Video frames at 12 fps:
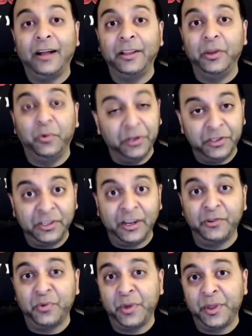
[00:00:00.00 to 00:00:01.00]
They will
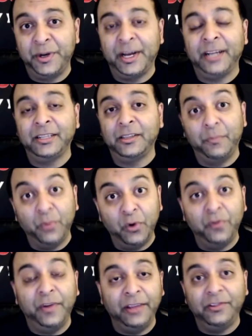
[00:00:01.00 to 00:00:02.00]
discuss whether or not the
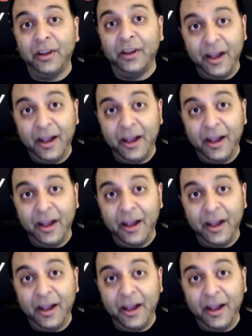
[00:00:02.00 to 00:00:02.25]
move is